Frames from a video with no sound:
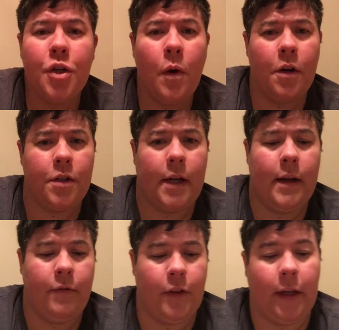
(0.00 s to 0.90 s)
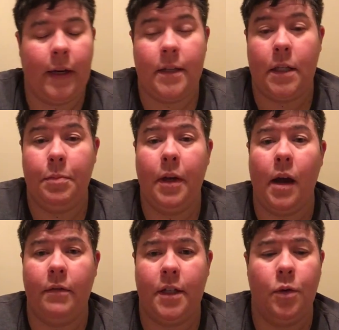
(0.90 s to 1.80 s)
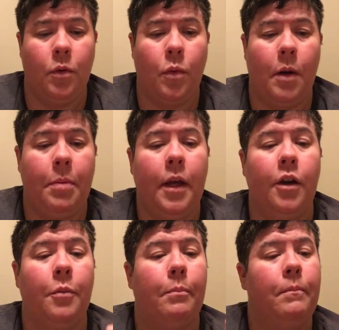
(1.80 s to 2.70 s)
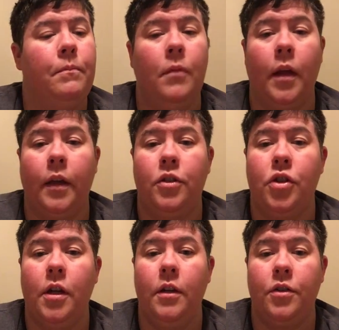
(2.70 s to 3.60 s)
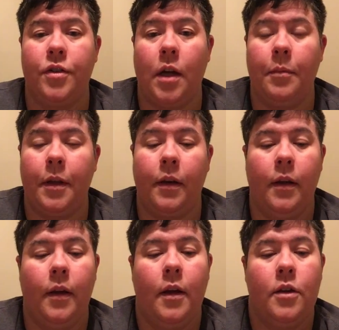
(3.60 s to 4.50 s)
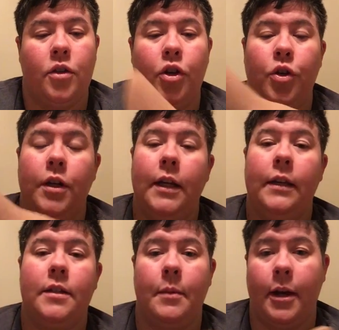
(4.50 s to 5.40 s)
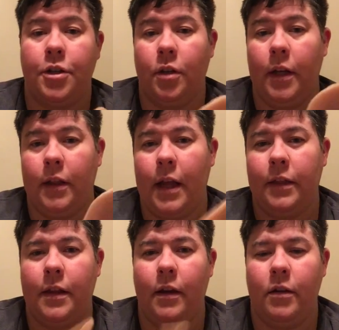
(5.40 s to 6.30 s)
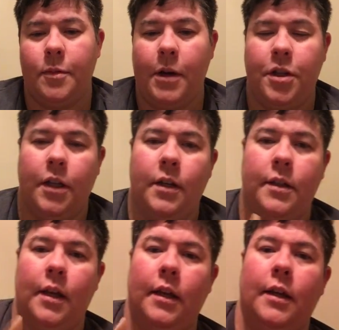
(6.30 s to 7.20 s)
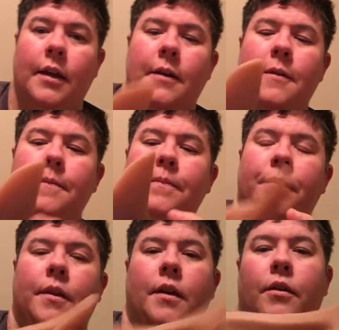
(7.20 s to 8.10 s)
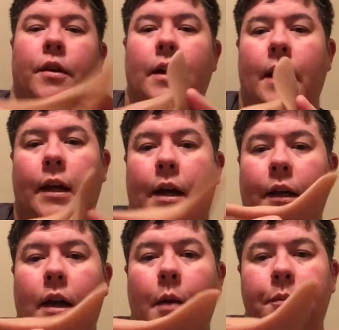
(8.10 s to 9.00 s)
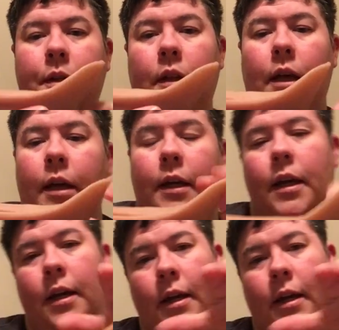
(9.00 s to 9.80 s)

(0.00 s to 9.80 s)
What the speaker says: do understand for like an STP, obviously you wouldn't want to pee on your like jeans or something, so you need some extra like length there, especially because like, you know, you kind of got a cup to like